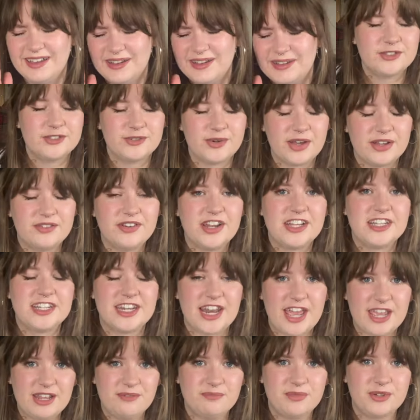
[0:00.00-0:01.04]
So I read
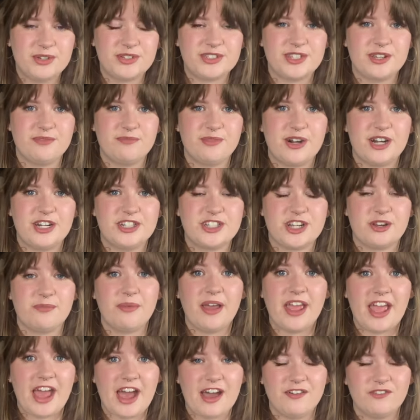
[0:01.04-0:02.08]
9 books in March and
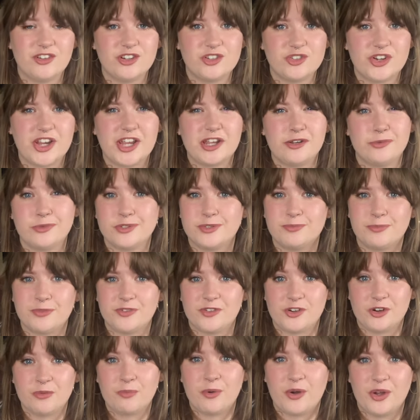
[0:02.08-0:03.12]
my average rating was
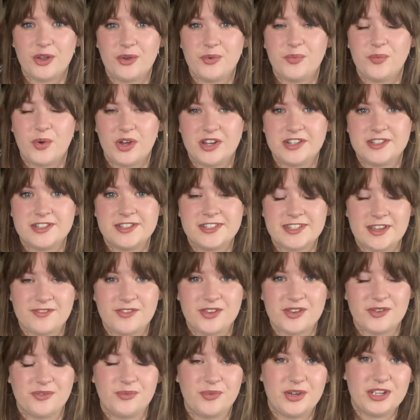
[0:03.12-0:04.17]

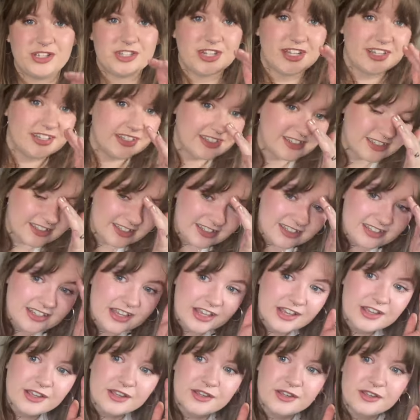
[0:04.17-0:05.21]
4.17, which is
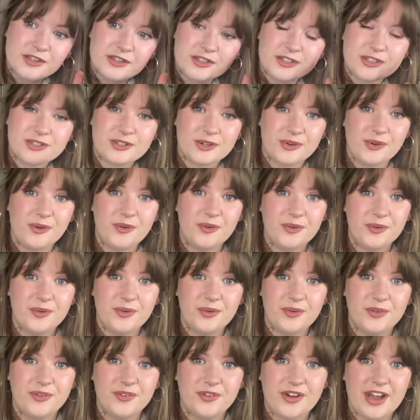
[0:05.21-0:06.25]

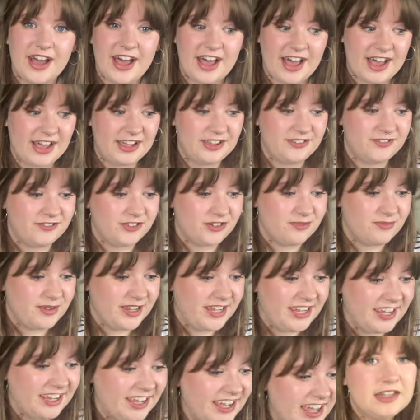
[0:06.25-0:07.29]
so high for
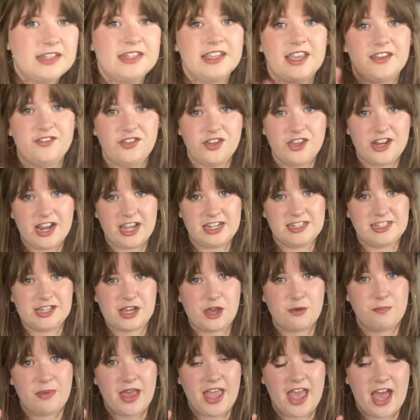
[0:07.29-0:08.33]
me. To give you an
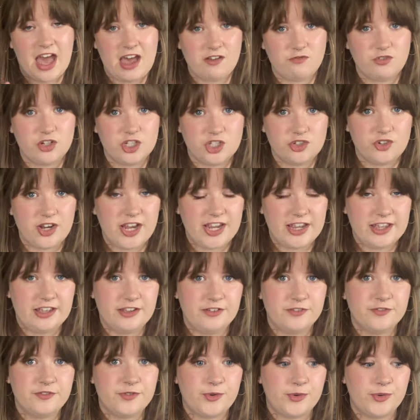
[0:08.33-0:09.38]
idea, my average
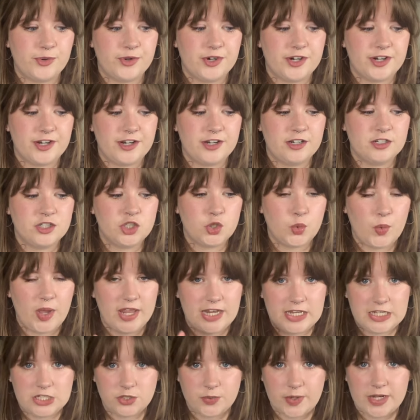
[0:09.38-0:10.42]
rating for
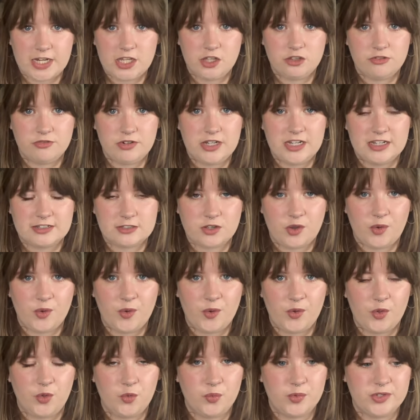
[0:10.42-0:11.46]
2023 as a
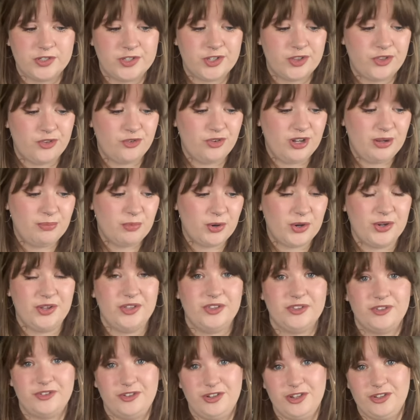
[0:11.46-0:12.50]
whole was
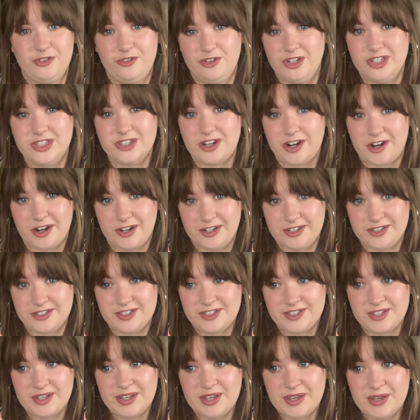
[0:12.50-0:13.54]
3.33
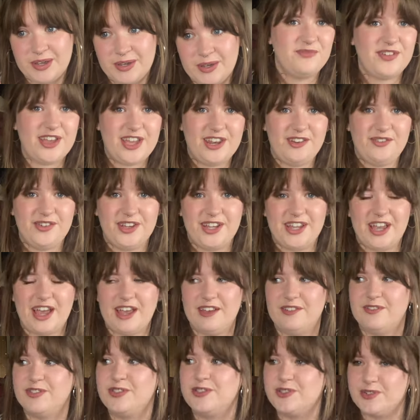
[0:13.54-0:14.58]
stars. But anyway, I
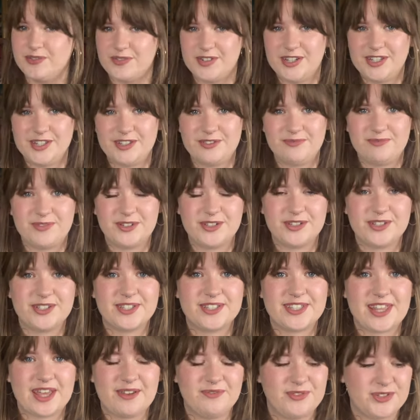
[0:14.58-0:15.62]
have so many good books
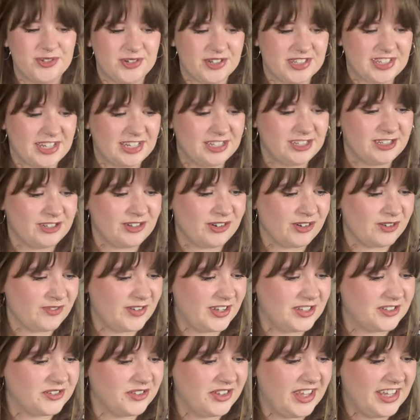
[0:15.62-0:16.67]
that I'm so excited to talk
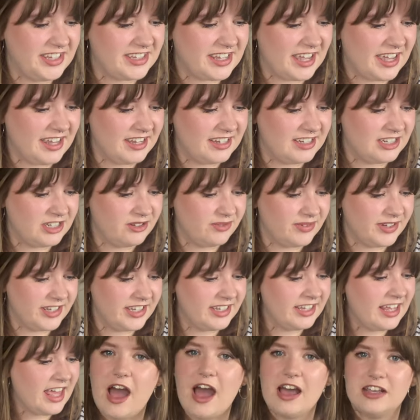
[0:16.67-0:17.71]
about, so let's get into
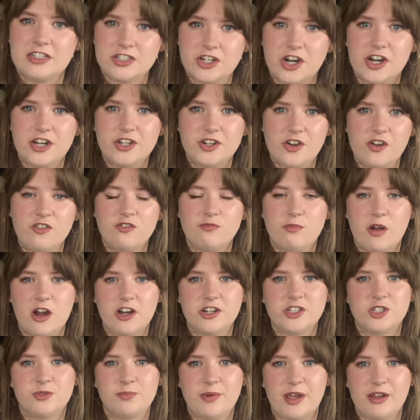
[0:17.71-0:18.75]
it. I started off
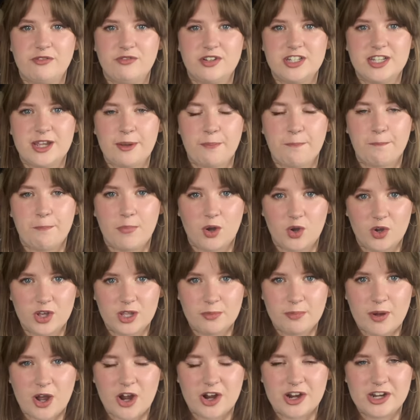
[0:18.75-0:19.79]
March by reading Boy
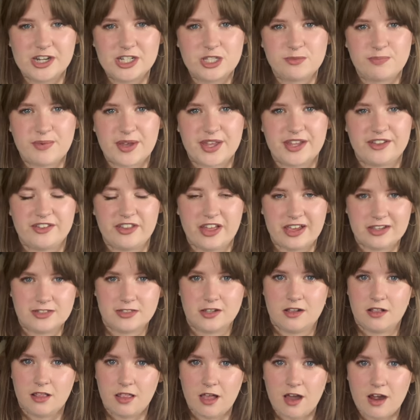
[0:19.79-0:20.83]
Parts by Eliza
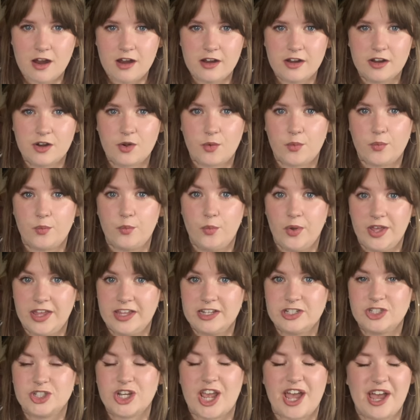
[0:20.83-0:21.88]
Clark,
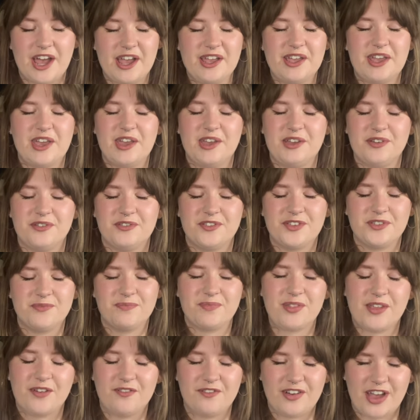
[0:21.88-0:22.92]
which I gave
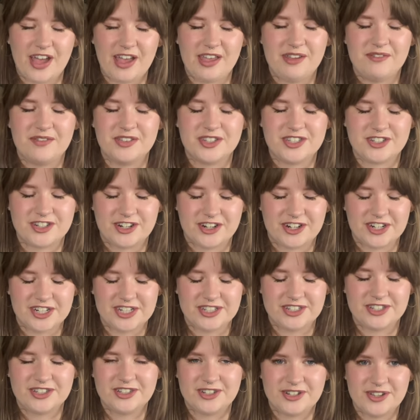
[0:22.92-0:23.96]
5
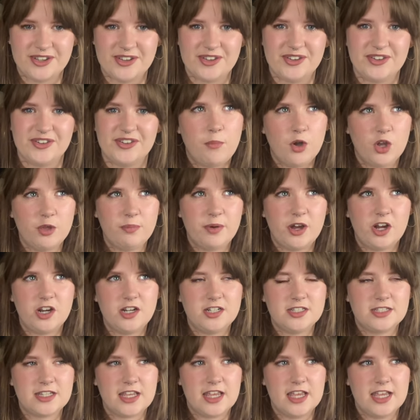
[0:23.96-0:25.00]
stars to. Boy
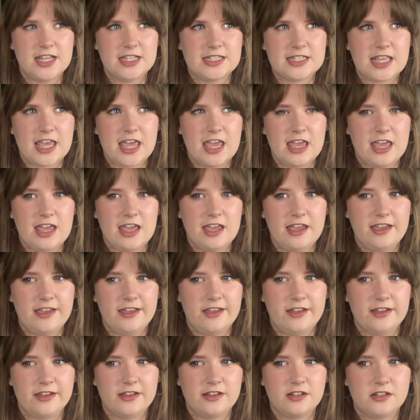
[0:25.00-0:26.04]
Parts is
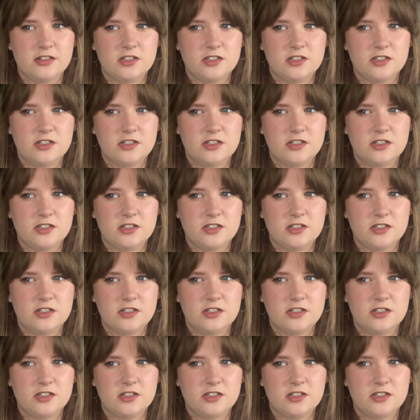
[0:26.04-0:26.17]
a